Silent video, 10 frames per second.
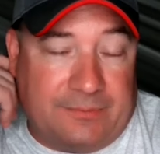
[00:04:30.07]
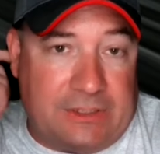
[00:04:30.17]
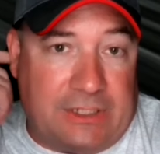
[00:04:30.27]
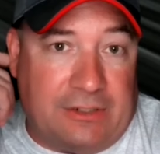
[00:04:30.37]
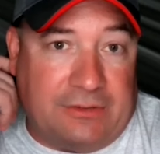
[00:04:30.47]

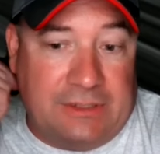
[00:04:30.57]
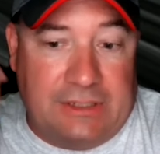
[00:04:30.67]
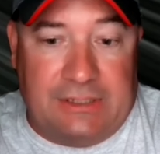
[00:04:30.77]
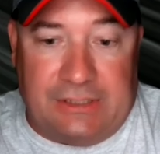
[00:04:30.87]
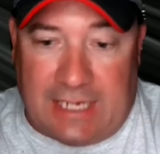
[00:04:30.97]
You know,
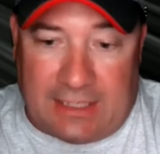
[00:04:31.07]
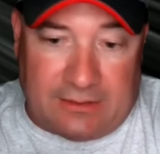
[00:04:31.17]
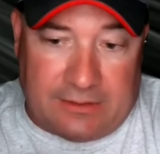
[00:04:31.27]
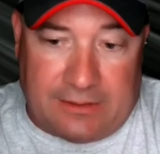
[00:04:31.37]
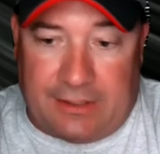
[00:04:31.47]
you
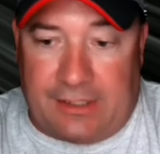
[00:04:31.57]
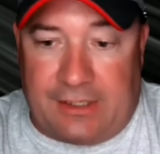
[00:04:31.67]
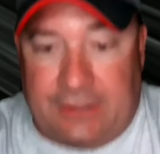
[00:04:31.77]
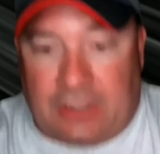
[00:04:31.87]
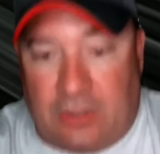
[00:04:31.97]
got
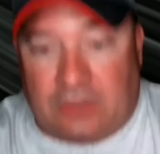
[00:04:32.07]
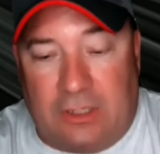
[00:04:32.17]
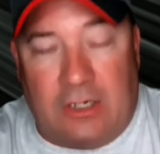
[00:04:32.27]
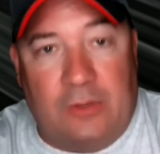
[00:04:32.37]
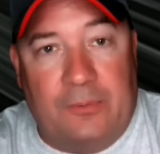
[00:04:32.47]
Carter
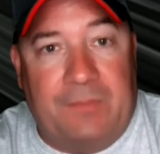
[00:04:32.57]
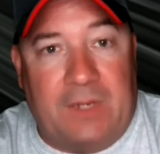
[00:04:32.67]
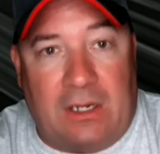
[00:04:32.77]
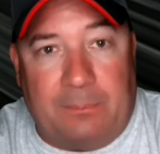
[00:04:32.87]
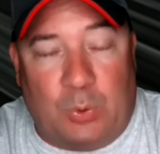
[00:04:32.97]
Lowe
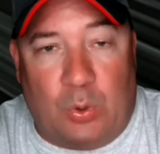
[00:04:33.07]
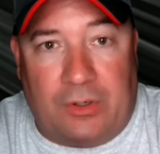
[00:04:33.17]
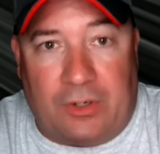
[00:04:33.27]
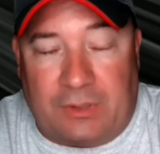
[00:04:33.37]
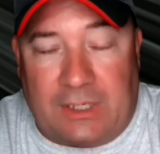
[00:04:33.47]
on
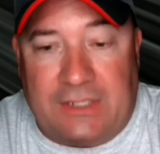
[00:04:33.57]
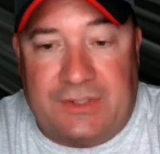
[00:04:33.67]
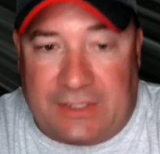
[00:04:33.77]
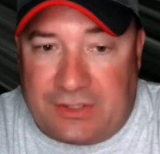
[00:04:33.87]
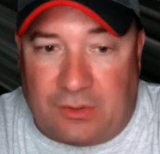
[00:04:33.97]
board already,
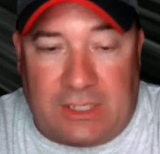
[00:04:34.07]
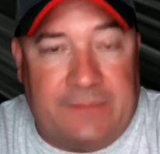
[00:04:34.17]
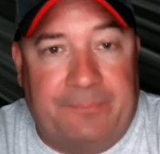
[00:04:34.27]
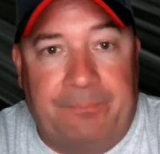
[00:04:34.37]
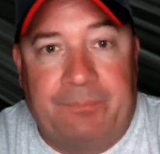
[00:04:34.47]
so that's great.